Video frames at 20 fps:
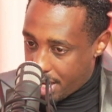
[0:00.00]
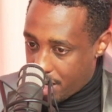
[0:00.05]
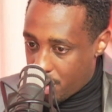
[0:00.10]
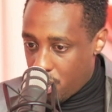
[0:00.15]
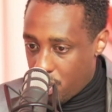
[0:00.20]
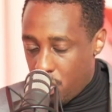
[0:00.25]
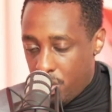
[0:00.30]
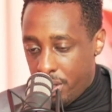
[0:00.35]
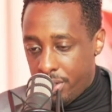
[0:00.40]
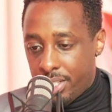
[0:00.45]

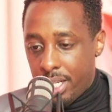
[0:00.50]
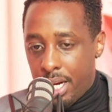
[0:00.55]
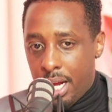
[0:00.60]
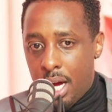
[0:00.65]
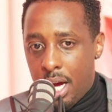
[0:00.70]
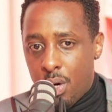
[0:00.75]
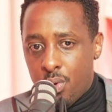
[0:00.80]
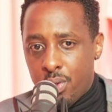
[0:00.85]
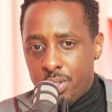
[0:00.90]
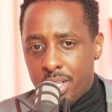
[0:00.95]
was it
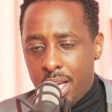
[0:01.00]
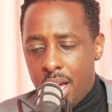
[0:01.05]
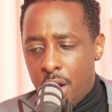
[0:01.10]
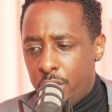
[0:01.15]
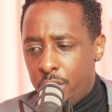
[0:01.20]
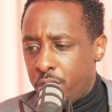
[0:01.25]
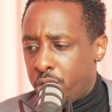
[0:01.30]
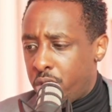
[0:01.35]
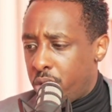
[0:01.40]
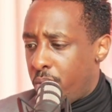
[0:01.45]

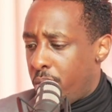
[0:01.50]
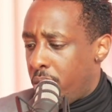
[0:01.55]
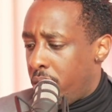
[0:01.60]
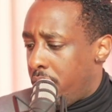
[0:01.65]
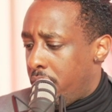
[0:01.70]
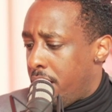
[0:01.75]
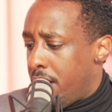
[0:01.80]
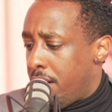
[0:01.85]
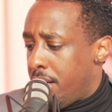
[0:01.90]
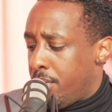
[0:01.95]
Ariel
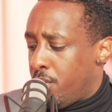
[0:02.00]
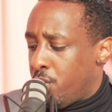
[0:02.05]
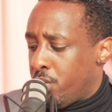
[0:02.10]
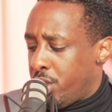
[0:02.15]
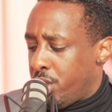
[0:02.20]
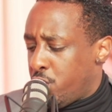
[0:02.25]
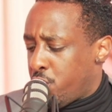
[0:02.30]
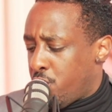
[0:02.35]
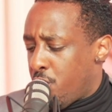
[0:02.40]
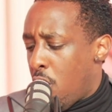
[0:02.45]
Sharon? Was
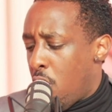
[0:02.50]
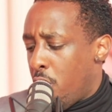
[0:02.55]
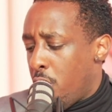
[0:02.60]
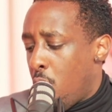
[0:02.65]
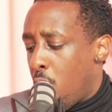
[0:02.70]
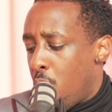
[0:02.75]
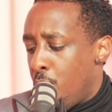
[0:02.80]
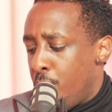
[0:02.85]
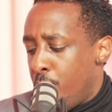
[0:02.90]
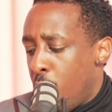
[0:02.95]
it Sharon
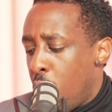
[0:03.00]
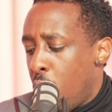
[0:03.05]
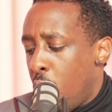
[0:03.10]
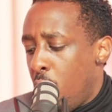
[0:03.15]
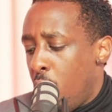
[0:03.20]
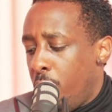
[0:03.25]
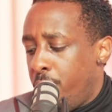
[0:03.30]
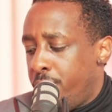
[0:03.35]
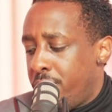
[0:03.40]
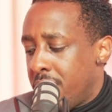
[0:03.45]
who
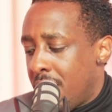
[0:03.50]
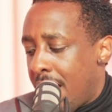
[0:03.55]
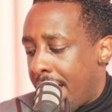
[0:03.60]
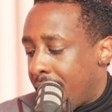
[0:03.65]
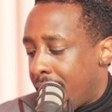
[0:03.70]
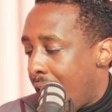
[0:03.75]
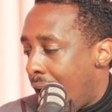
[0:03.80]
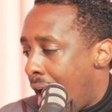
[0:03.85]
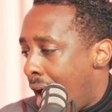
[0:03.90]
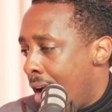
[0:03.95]
moved
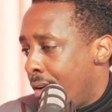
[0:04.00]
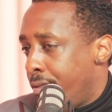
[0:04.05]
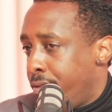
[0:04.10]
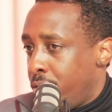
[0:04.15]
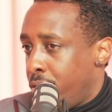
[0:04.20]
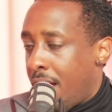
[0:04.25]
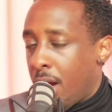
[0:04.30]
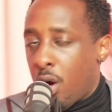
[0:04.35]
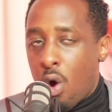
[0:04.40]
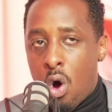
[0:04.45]

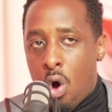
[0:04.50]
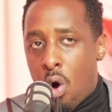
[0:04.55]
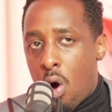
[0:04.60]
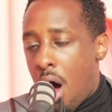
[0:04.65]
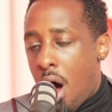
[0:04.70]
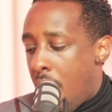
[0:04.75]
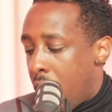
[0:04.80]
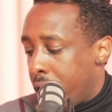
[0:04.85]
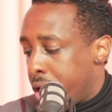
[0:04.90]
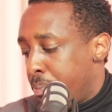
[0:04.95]
all
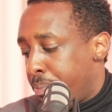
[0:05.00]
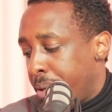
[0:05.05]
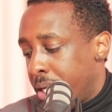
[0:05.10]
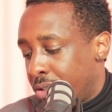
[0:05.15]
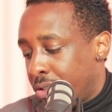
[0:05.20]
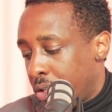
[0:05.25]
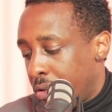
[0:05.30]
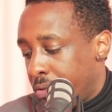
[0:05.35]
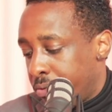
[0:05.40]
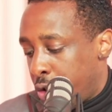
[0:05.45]

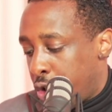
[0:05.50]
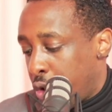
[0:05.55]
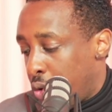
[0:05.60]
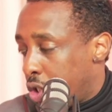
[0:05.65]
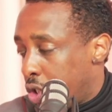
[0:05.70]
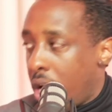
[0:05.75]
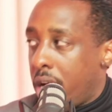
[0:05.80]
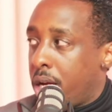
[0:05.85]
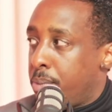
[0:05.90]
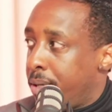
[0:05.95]
occupants of
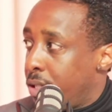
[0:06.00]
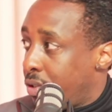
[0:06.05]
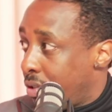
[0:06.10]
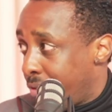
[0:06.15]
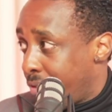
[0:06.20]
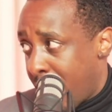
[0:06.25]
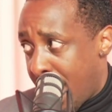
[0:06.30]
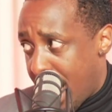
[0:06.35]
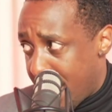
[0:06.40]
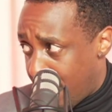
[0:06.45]
Jewish occupants
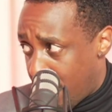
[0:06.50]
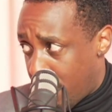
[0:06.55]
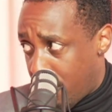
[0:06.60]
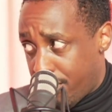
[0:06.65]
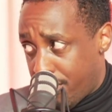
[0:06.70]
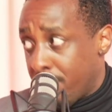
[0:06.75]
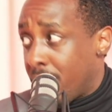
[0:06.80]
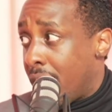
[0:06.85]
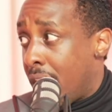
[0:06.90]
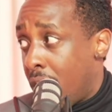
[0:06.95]
of
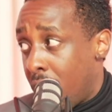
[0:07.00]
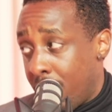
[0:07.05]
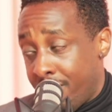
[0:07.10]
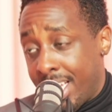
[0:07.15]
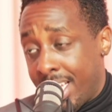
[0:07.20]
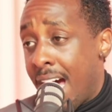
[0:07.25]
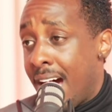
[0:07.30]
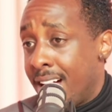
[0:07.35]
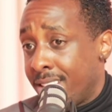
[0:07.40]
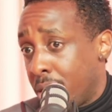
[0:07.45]

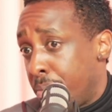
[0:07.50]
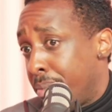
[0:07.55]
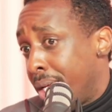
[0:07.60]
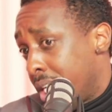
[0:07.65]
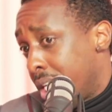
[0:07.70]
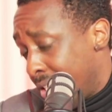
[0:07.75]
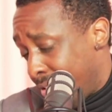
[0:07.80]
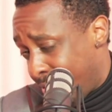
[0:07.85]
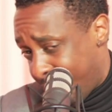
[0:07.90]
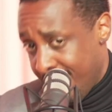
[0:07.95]
Gaza
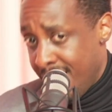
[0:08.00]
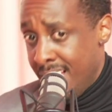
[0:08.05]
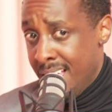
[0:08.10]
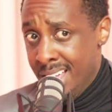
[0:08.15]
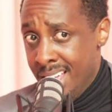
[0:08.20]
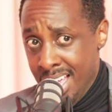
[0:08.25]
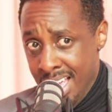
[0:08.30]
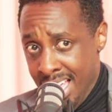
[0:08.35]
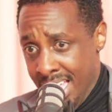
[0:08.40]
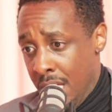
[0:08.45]
because
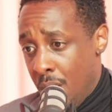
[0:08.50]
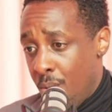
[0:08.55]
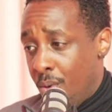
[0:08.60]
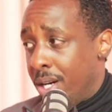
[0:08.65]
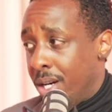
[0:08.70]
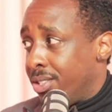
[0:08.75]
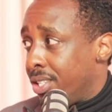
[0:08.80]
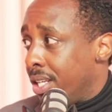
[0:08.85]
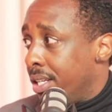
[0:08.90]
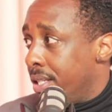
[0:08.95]
he
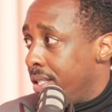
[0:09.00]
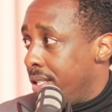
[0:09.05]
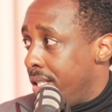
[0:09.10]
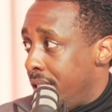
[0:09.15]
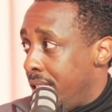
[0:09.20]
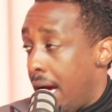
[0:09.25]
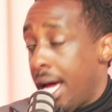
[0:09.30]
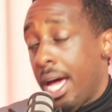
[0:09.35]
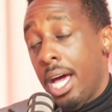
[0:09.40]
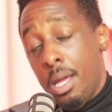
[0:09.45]
was
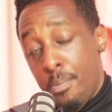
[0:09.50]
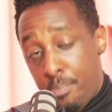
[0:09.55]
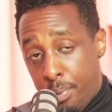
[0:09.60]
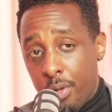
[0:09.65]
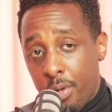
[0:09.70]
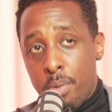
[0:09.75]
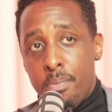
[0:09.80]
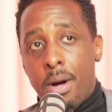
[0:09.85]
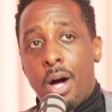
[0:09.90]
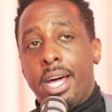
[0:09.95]
he
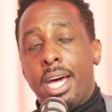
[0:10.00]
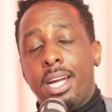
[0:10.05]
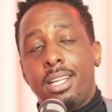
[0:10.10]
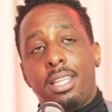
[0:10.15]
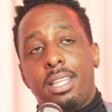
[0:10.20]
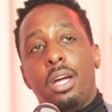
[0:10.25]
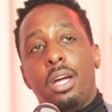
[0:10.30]
pulled them out kind of thing.